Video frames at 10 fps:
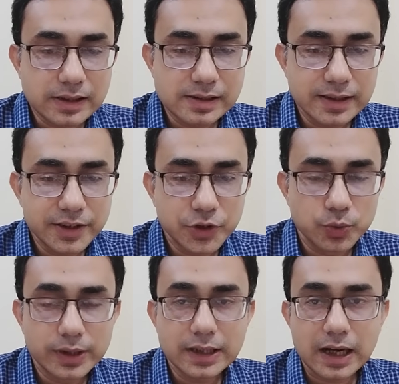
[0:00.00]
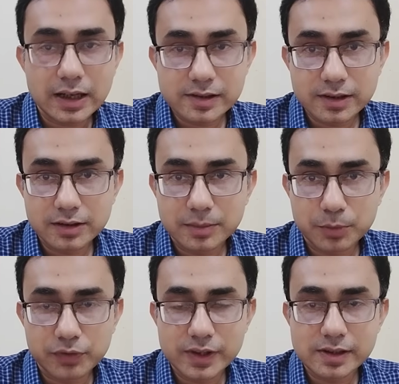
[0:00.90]
is that you can ask the
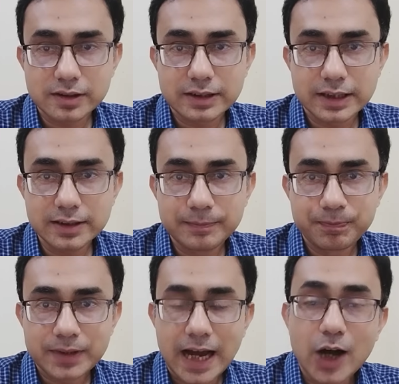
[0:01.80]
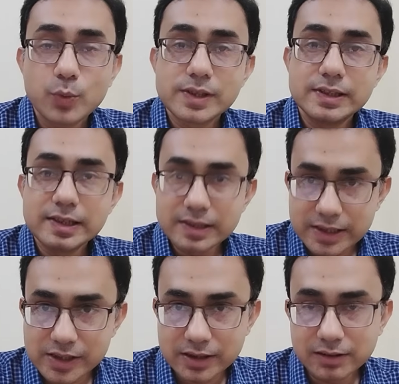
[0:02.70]
professor that, how is this
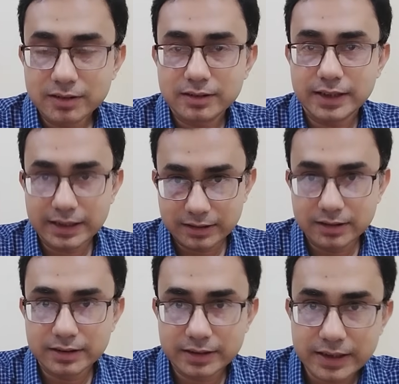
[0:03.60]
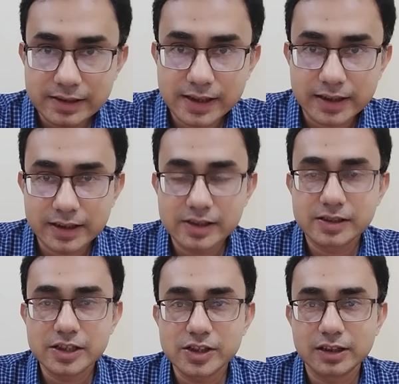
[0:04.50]
teaching, that the things that he
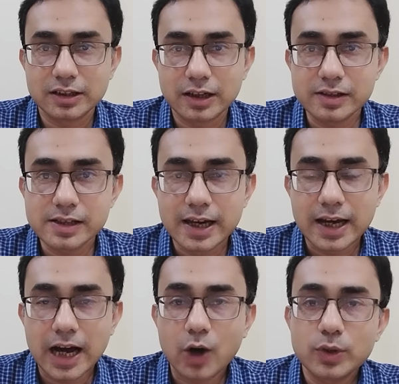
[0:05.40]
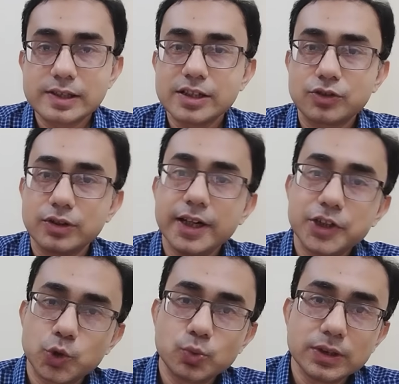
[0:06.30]
is teaching in class, how does it
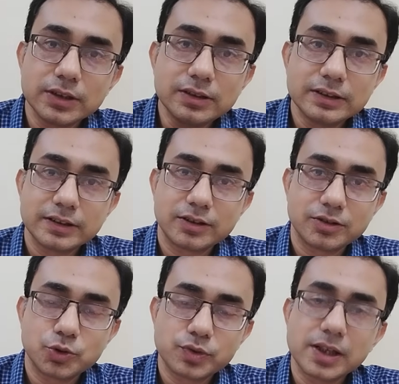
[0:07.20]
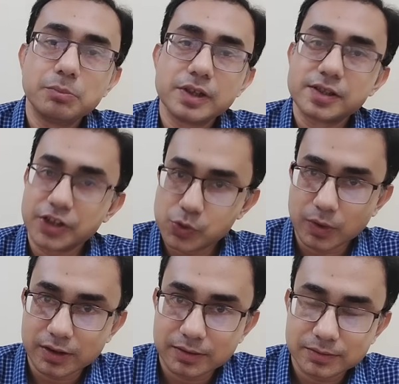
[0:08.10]
relate to the to some research
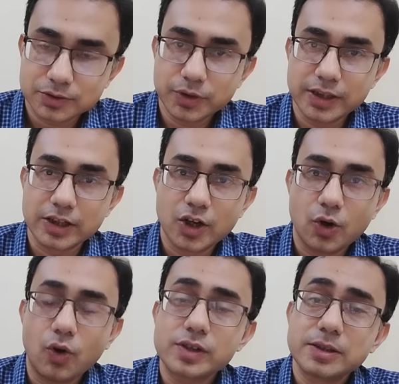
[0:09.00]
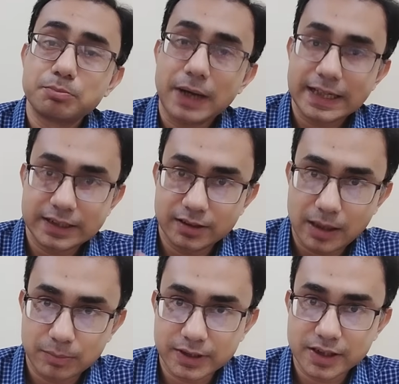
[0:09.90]
work, okay, or some
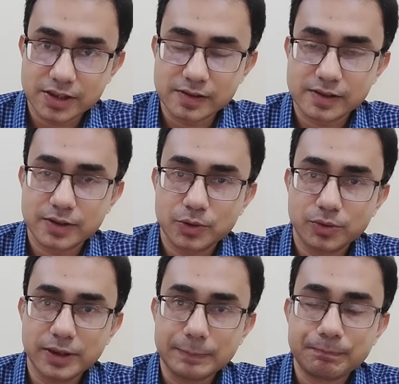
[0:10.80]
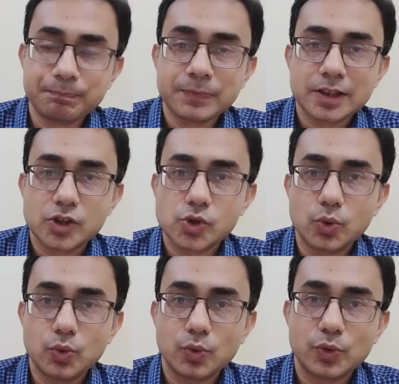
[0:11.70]
practical applications, okay?
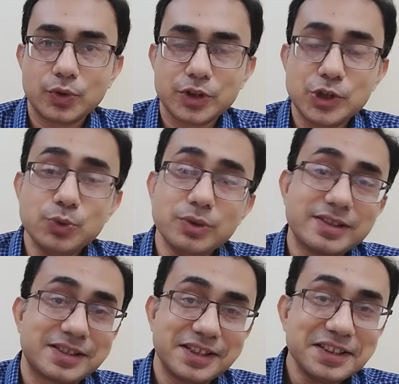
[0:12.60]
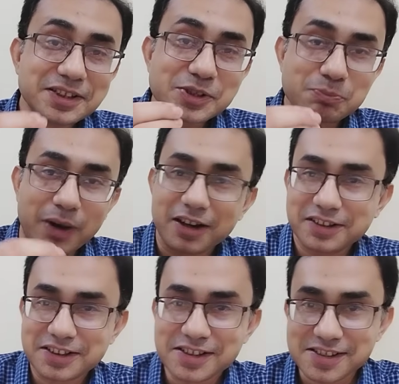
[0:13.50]
So you will see the
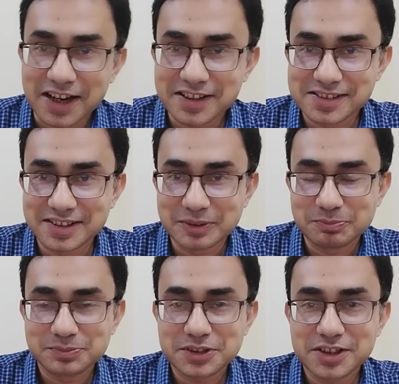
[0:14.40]
spark in his eyes then.